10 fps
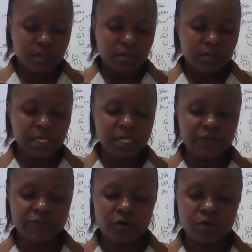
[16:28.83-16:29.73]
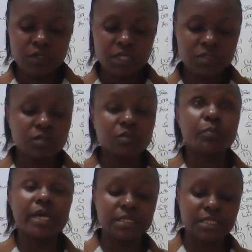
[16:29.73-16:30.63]
The need for coordination
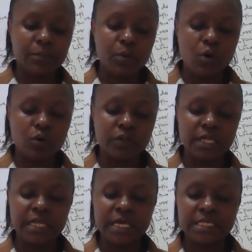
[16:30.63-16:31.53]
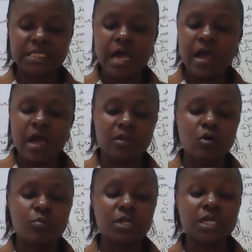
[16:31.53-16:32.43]
depends upon the nature and the
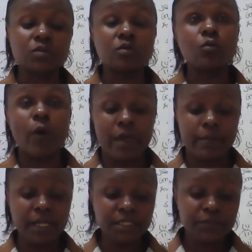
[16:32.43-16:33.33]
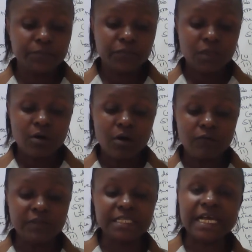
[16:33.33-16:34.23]
communication requirements
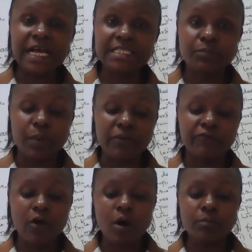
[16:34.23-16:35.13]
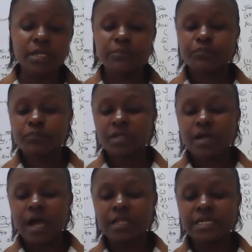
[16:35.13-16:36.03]
of the task performed
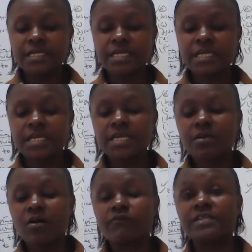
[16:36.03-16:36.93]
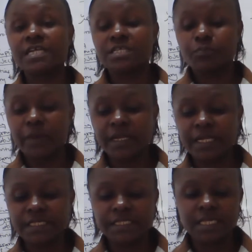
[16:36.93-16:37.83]
and the degree of
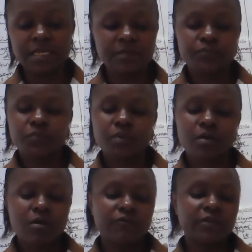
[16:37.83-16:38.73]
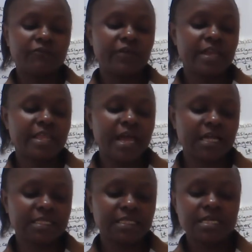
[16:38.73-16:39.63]
interdependency of the
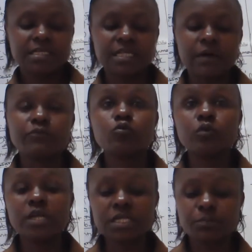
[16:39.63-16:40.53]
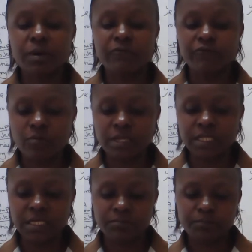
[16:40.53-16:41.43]
various subunits
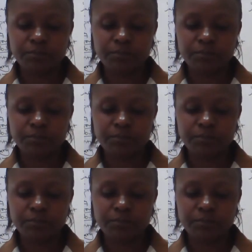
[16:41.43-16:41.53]
performing them.